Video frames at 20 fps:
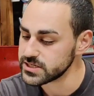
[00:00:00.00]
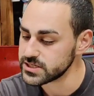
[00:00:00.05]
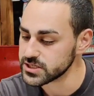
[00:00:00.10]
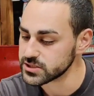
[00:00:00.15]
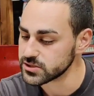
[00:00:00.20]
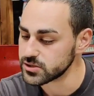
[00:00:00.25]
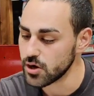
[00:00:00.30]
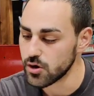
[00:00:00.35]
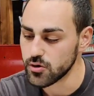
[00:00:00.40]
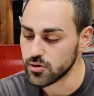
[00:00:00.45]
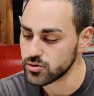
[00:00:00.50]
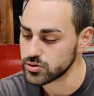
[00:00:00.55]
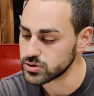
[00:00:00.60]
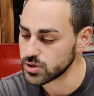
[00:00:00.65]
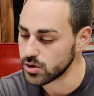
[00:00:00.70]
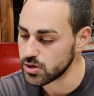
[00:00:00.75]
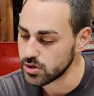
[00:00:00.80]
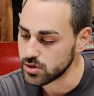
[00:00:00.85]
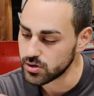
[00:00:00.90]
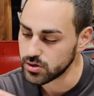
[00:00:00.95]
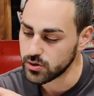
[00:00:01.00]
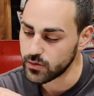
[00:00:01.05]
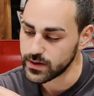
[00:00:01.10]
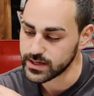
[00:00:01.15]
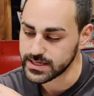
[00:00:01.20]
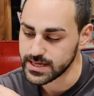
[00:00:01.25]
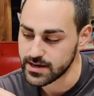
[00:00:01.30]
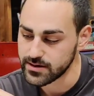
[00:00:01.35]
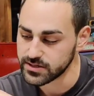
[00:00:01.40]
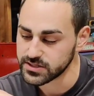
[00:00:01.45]
it just goes all the
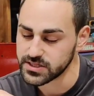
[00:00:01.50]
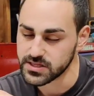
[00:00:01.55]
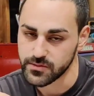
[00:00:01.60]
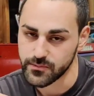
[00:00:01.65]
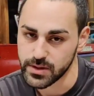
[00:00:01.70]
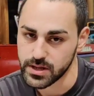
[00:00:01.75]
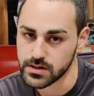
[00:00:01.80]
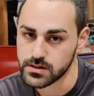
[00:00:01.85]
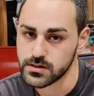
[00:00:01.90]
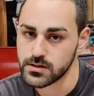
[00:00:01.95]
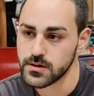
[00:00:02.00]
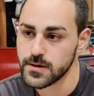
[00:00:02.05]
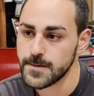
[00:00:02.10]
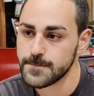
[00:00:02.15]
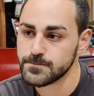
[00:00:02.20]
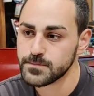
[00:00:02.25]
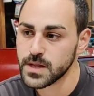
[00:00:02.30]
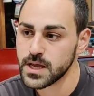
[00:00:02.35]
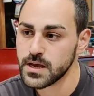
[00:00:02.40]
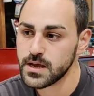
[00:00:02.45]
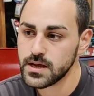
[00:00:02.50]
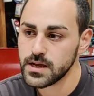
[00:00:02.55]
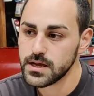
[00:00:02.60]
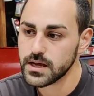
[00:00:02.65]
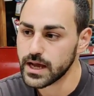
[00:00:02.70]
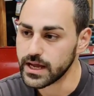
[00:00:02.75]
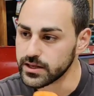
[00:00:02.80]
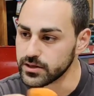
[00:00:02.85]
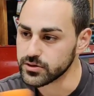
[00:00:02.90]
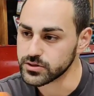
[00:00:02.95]
way down into the middle,
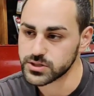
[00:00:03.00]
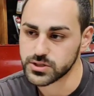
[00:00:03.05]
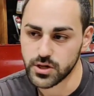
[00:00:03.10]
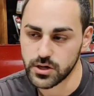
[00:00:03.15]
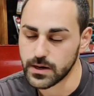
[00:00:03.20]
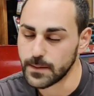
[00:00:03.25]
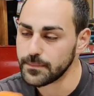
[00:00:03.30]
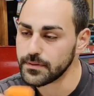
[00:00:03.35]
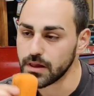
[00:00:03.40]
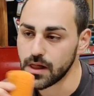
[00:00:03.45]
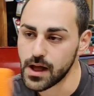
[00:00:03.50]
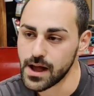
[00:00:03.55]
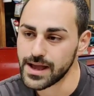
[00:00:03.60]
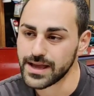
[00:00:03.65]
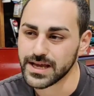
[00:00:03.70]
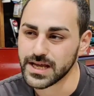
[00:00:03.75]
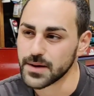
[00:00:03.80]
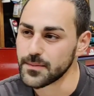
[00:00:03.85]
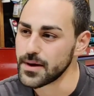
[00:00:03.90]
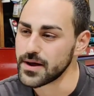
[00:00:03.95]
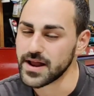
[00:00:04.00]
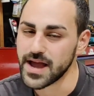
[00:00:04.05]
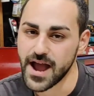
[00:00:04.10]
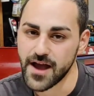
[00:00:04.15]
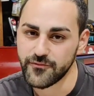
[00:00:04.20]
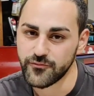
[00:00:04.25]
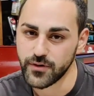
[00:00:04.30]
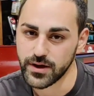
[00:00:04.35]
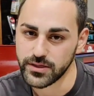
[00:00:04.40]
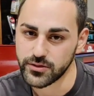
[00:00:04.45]
and you'll start applying it about
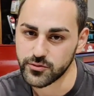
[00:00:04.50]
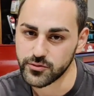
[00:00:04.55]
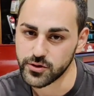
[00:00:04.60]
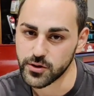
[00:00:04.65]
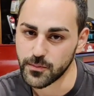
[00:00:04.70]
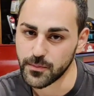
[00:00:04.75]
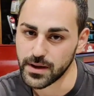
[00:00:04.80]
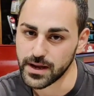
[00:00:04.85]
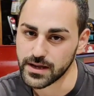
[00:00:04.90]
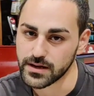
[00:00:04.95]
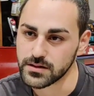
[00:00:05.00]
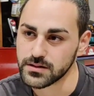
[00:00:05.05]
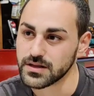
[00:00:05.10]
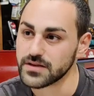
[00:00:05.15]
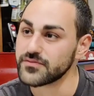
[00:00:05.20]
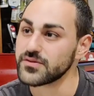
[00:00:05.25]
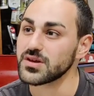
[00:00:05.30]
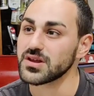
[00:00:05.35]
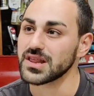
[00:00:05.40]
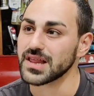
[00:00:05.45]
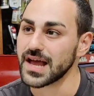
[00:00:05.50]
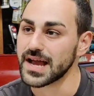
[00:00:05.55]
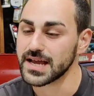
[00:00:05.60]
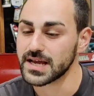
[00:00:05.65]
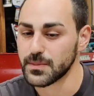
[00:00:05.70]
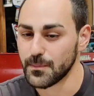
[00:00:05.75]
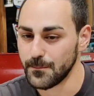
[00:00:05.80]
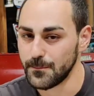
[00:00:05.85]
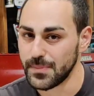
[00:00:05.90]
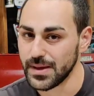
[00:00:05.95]
halfway through your panel. If you
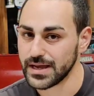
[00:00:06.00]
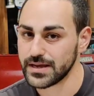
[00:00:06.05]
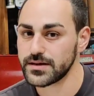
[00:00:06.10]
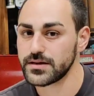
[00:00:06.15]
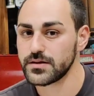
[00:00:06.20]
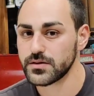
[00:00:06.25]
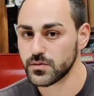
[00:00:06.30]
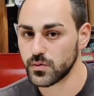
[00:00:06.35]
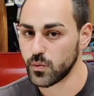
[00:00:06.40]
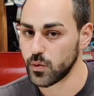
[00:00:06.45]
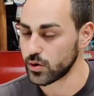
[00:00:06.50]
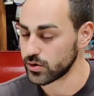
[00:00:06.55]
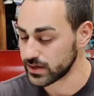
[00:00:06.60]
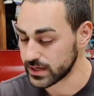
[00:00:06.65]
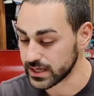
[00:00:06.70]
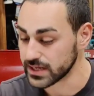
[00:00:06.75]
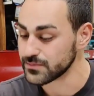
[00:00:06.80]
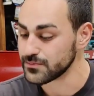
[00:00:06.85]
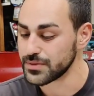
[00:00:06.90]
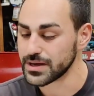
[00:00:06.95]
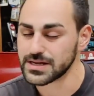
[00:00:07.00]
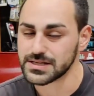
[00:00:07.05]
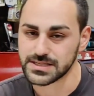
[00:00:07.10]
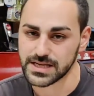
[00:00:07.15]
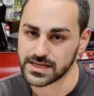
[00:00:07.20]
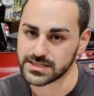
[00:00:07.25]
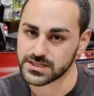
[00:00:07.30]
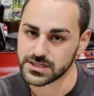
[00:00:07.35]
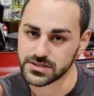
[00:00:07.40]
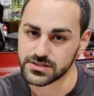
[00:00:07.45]
like working in big
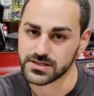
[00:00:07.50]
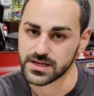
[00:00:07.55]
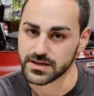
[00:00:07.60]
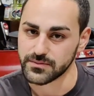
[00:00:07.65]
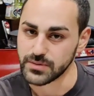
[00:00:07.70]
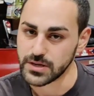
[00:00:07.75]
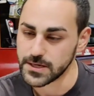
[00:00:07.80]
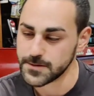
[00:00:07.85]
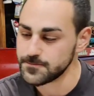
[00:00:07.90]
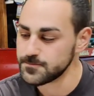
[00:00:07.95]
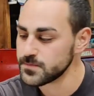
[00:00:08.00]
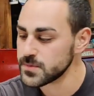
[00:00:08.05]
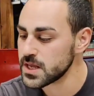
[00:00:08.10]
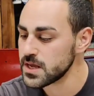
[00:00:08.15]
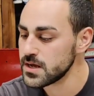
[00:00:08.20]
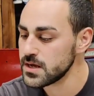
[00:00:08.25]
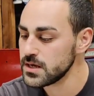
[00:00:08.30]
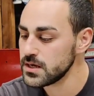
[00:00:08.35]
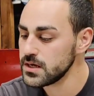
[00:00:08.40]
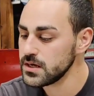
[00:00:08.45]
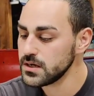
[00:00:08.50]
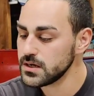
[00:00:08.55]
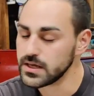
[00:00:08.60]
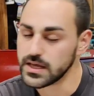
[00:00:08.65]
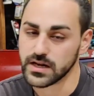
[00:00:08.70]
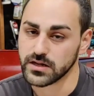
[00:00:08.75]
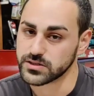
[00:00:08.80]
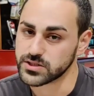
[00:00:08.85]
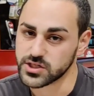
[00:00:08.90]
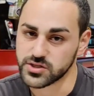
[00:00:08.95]
sections like me,
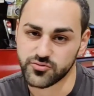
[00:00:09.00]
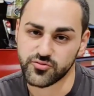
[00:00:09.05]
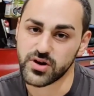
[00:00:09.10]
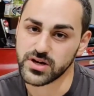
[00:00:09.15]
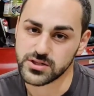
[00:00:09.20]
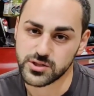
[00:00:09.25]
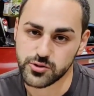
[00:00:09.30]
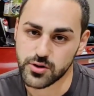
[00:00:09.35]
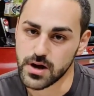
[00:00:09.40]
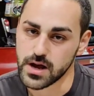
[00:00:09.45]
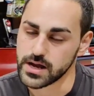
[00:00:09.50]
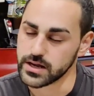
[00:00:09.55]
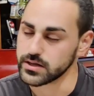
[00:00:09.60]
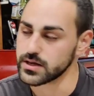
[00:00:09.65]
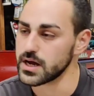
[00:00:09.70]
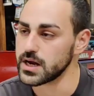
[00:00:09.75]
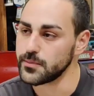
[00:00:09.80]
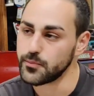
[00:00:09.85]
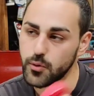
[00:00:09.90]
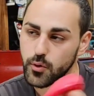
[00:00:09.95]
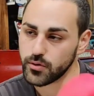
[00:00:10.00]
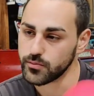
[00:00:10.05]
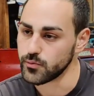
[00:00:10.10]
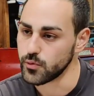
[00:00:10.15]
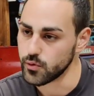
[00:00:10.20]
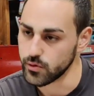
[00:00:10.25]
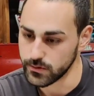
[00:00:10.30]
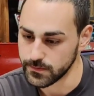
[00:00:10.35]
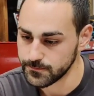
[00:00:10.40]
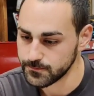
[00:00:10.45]
it'll just run dry and you gotta pour
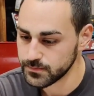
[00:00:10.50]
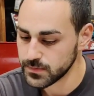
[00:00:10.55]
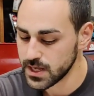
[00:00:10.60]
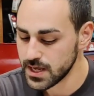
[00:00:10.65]
more.